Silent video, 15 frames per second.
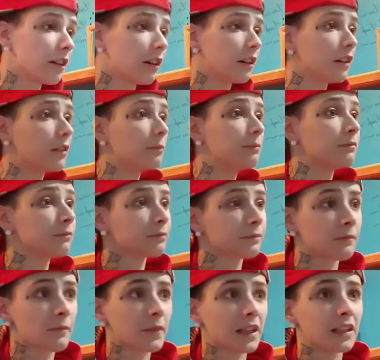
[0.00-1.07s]
Um,
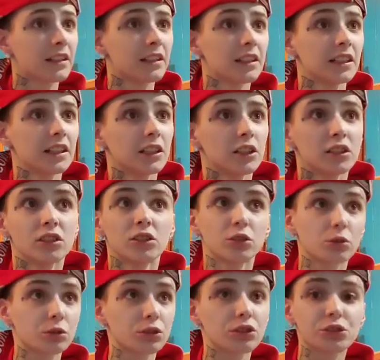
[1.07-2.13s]

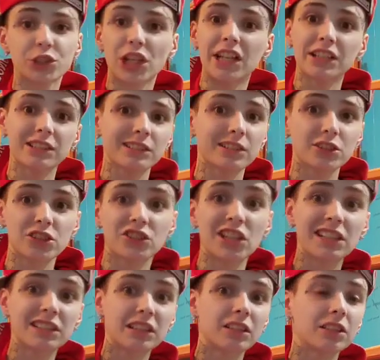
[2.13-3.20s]
so they're chasing us,
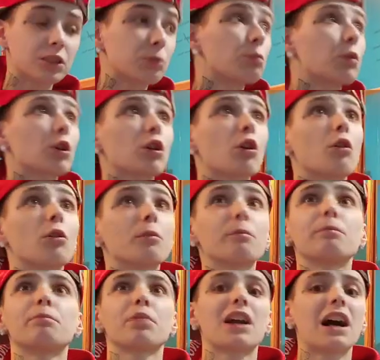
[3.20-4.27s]
chasing us. We're
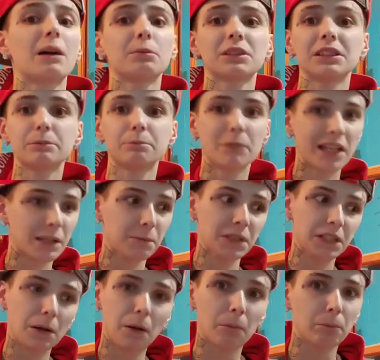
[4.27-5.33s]
going probably
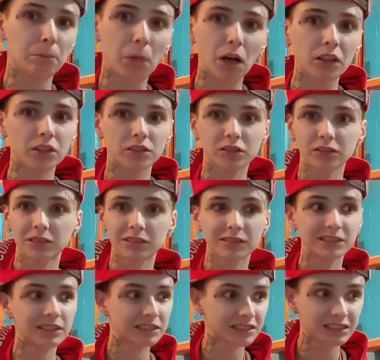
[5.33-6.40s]
maybe a buck,
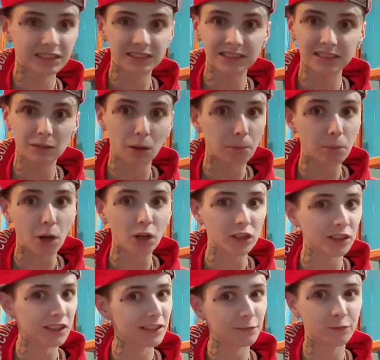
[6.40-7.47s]
a
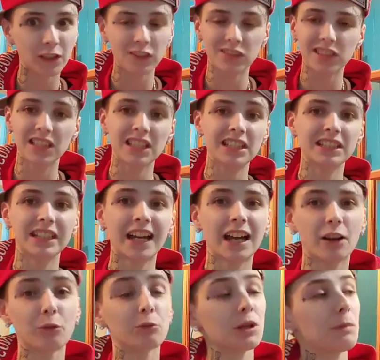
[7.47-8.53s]
buck 15
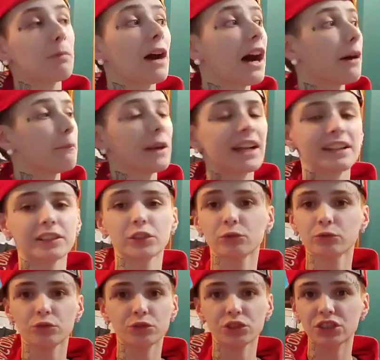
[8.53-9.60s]
now. We pass
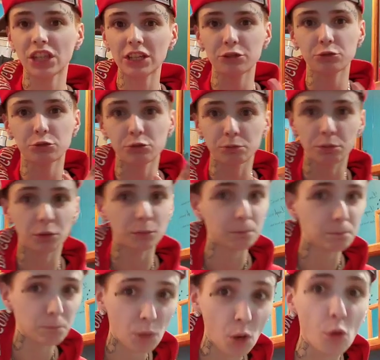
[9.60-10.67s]
state trooper.
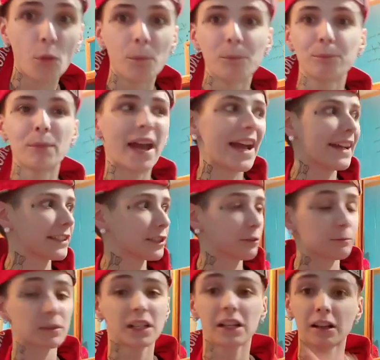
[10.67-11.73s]
Boom, pass
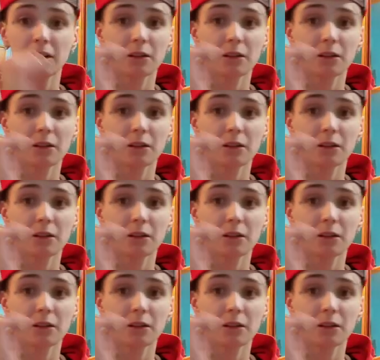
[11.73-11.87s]
him.